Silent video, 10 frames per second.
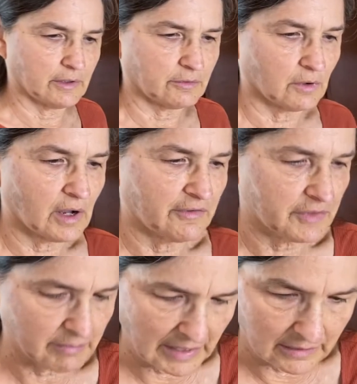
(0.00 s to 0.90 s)
throw off the
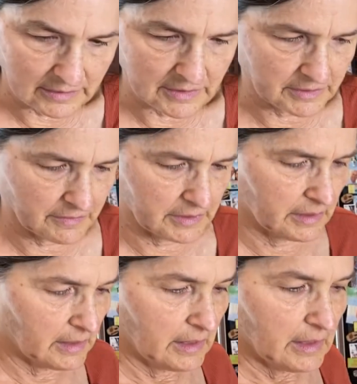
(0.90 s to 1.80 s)
balance of
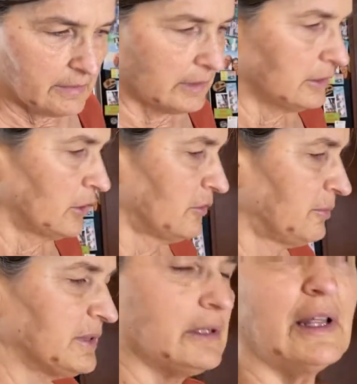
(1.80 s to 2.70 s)
the loaf. But
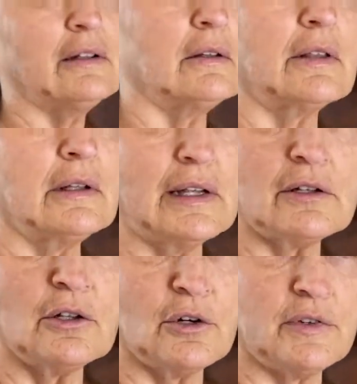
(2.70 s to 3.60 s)
the lentil
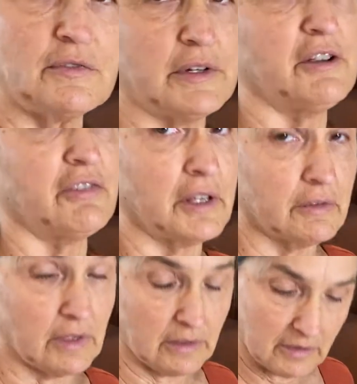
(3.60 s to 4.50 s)
loaf is very
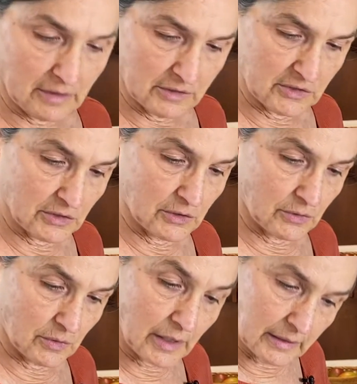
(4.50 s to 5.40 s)
forgiving.
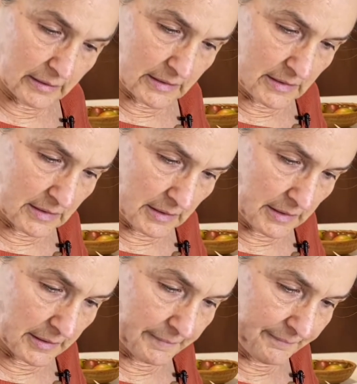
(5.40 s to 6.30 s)
So let's see here.